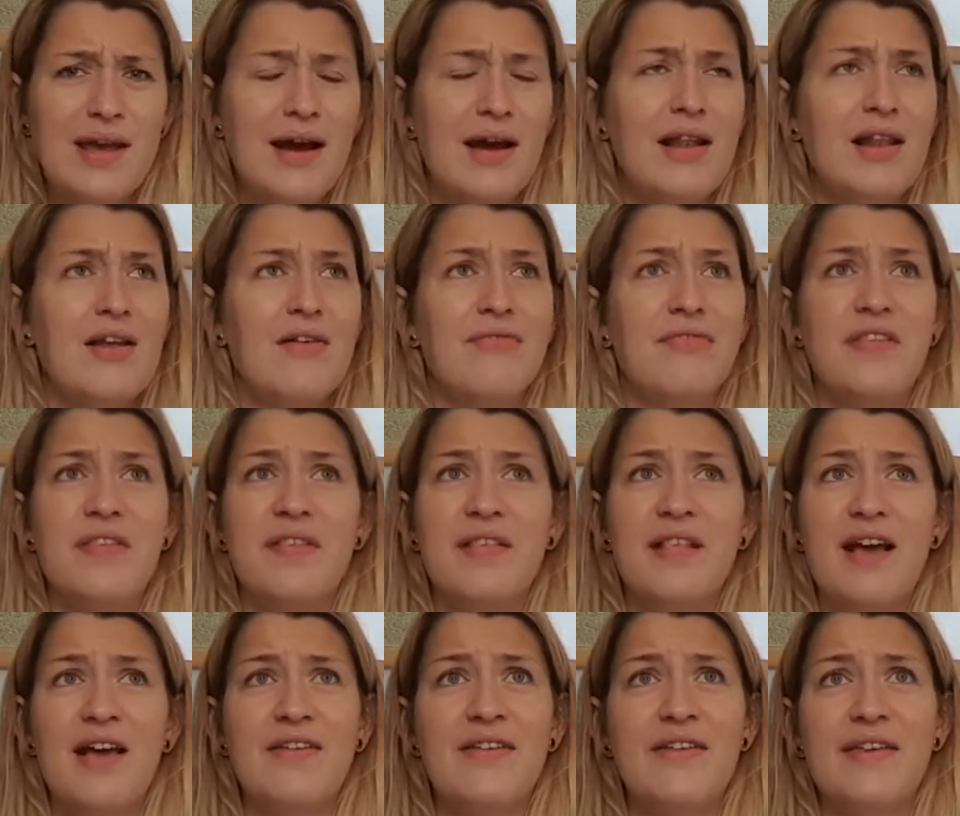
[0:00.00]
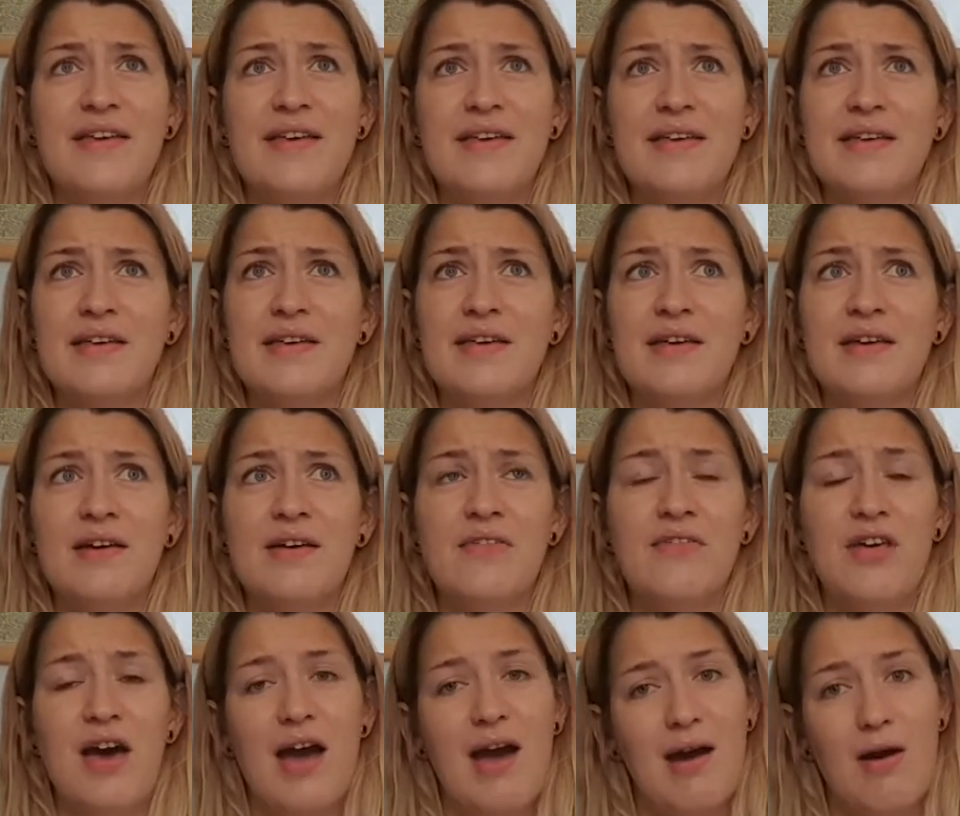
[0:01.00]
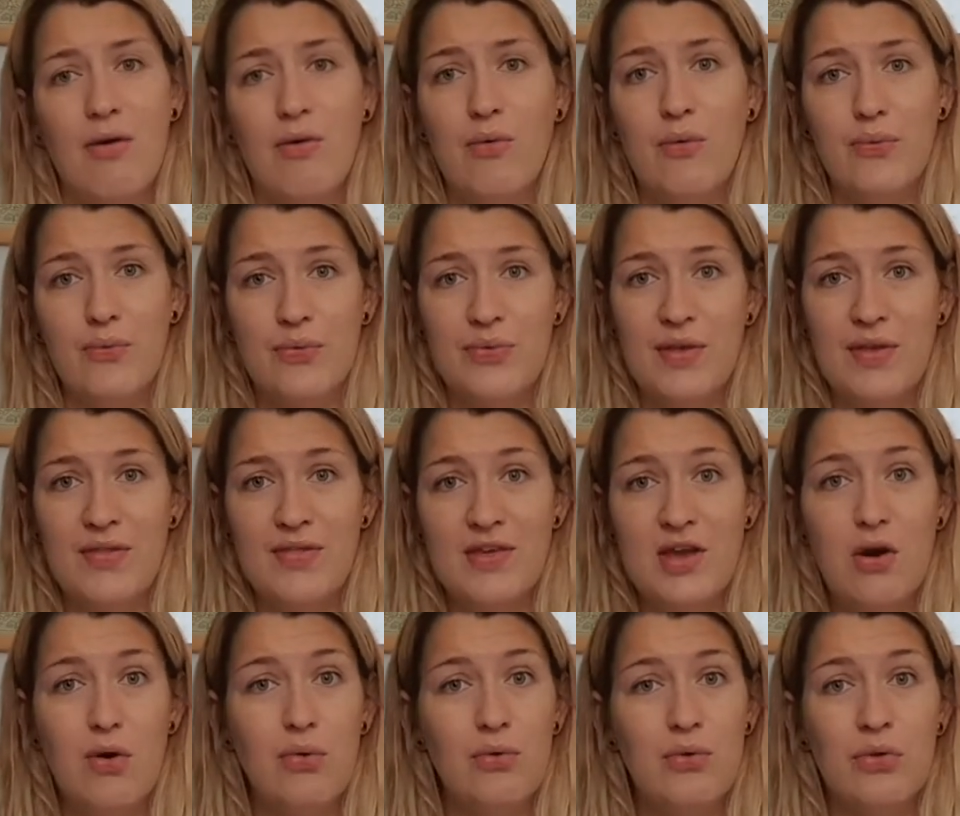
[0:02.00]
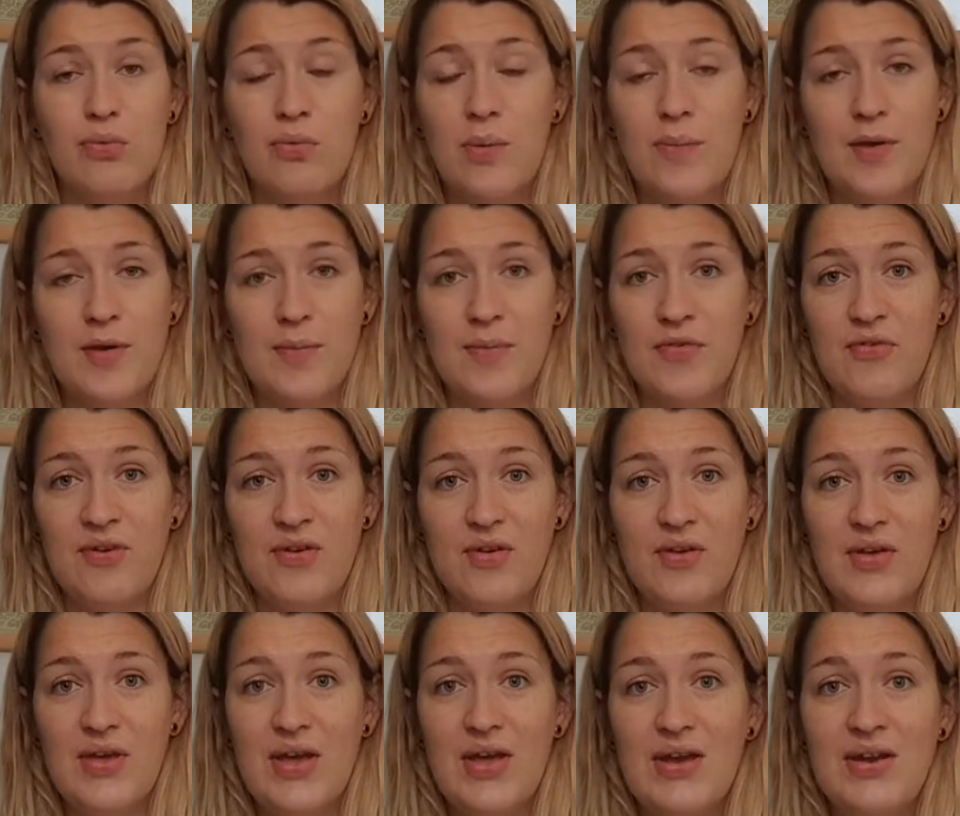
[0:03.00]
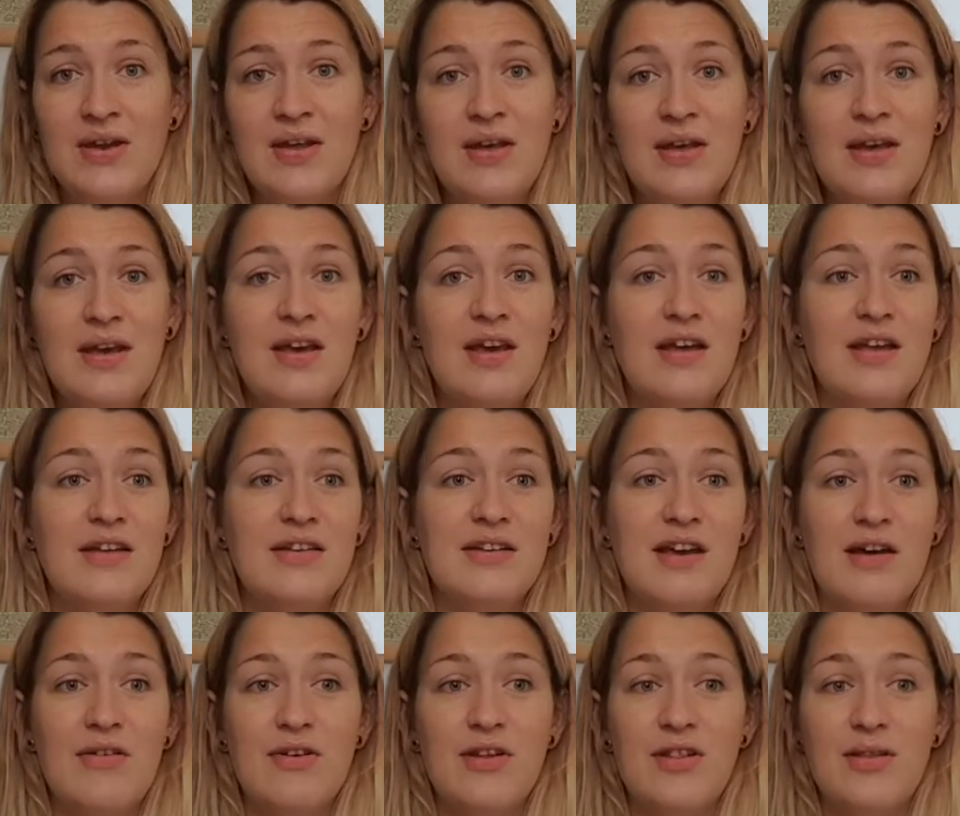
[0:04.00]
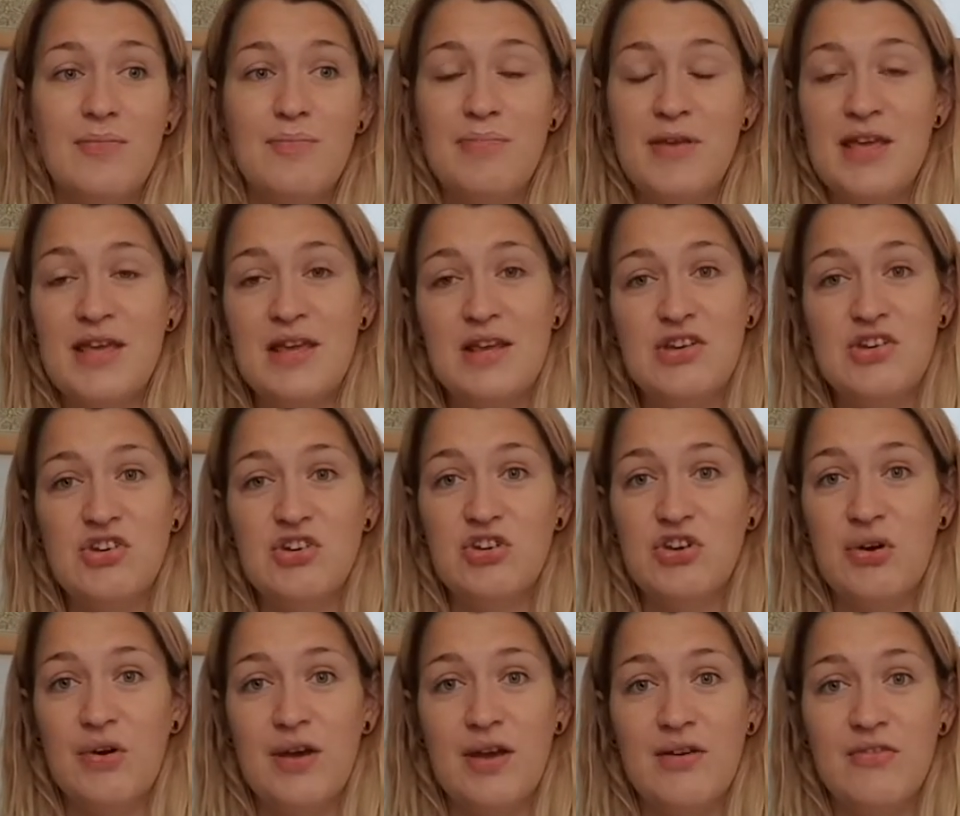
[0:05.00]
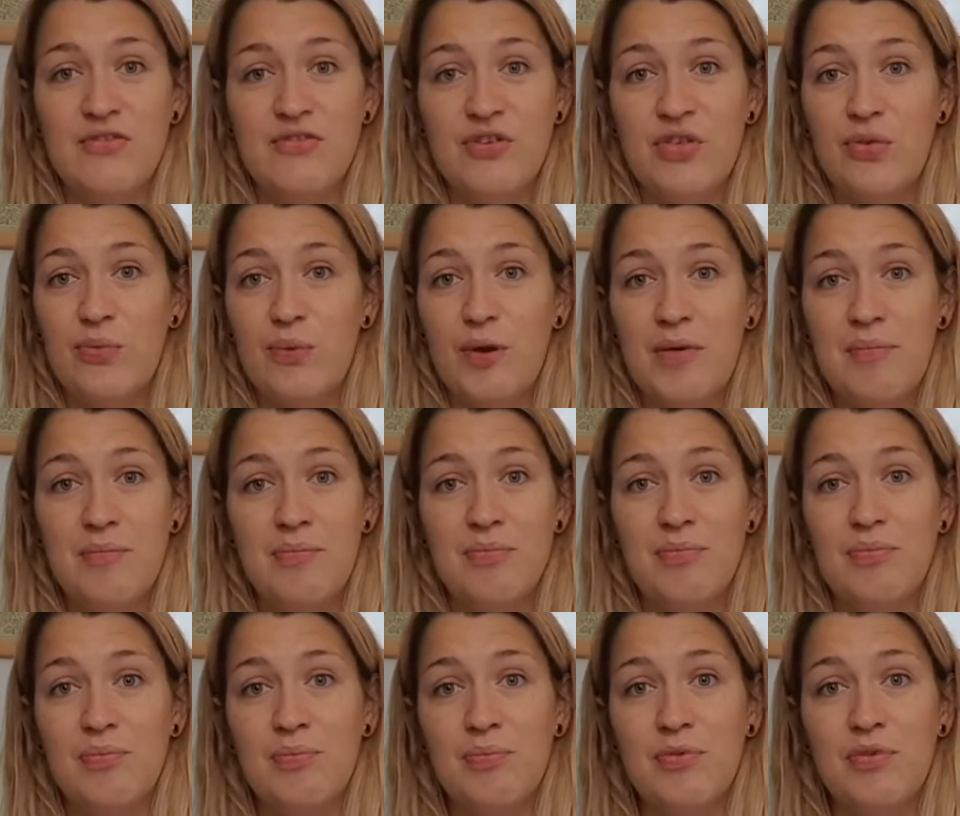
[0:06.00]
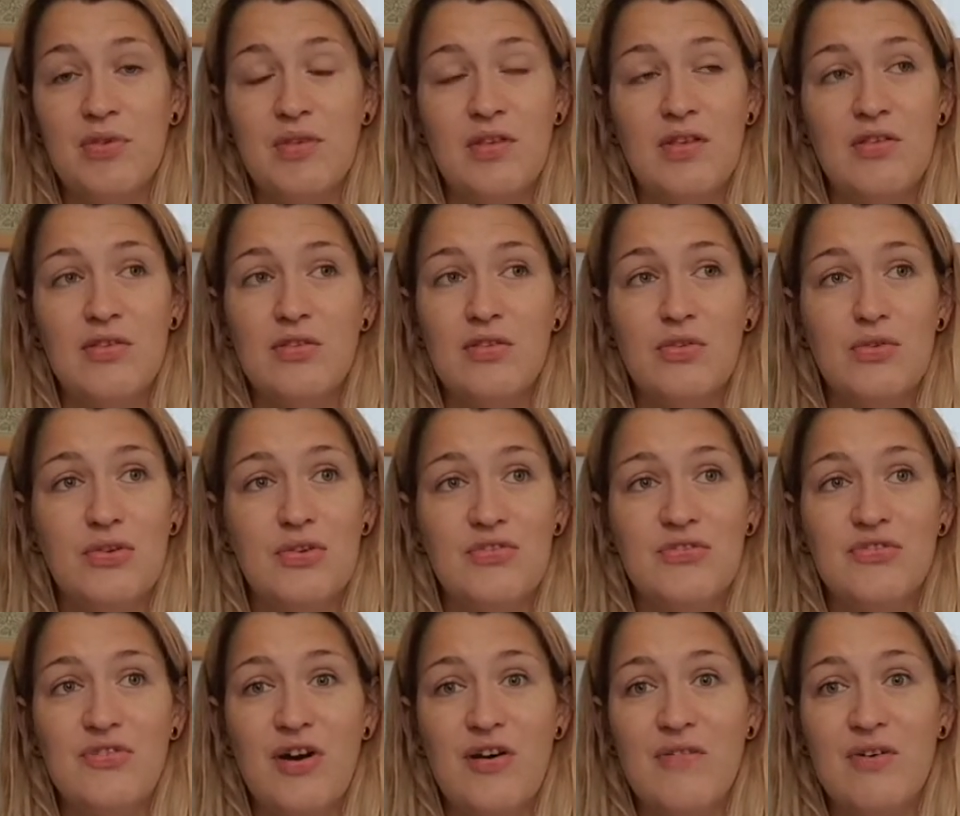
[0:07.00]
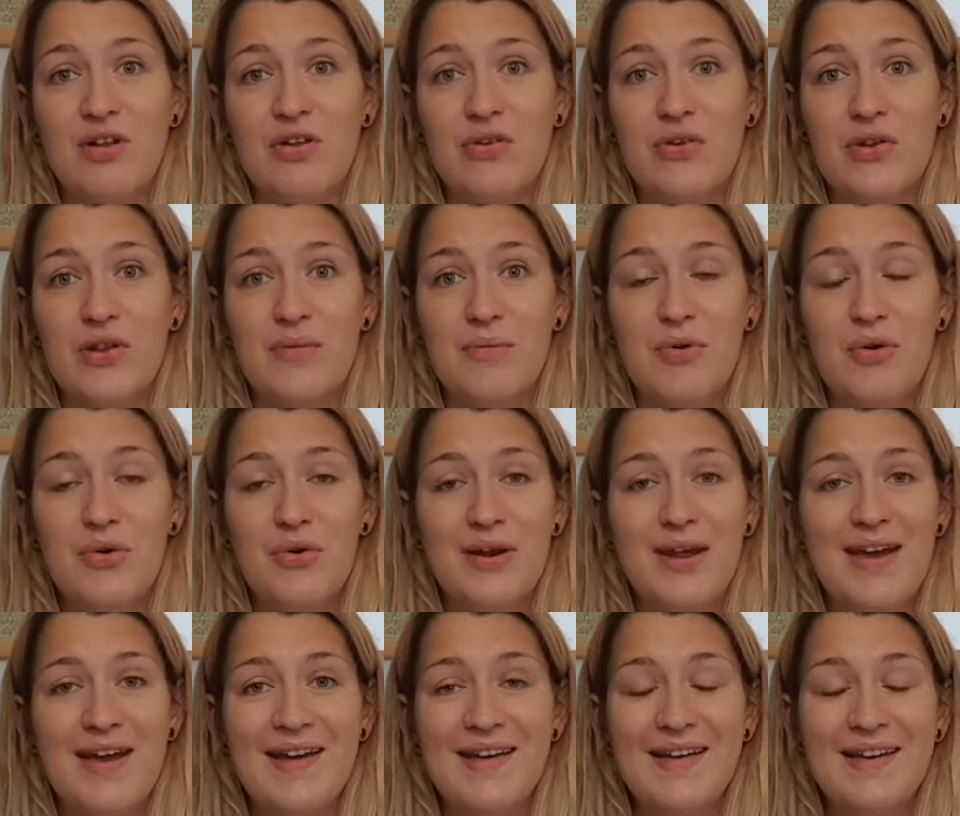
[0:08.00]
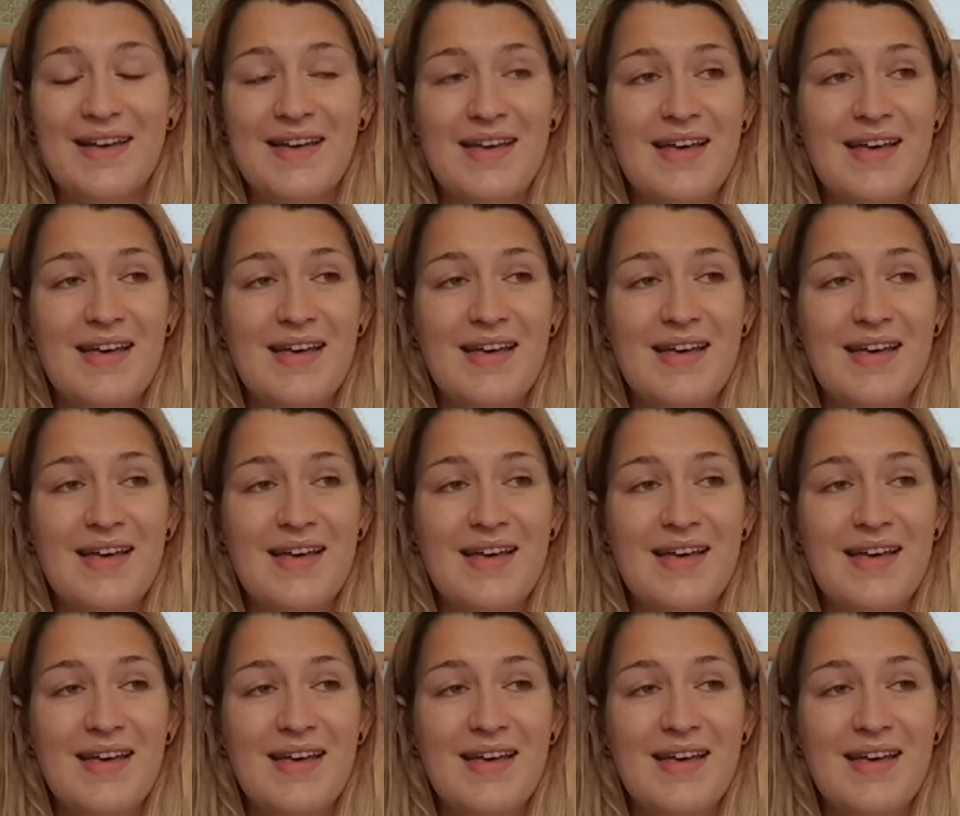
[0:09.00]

I loved the setting of the house in the old swimming pavilion and down at the beach and going for swims at sort of 5 o'clock in the morning.